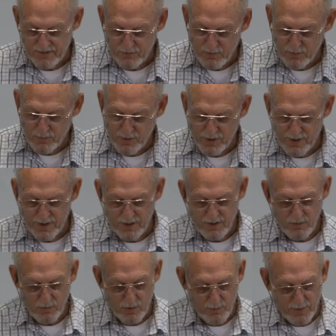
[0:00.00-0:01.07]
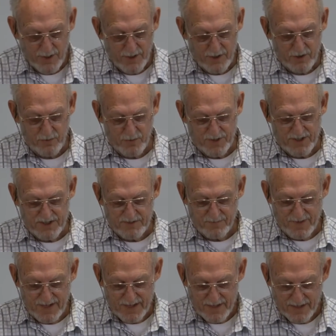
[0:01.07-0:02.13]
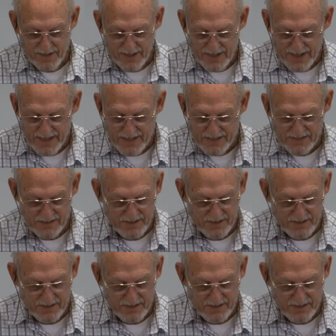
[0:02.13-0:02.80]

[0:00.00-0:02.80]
What are we going to do with these men? They ask.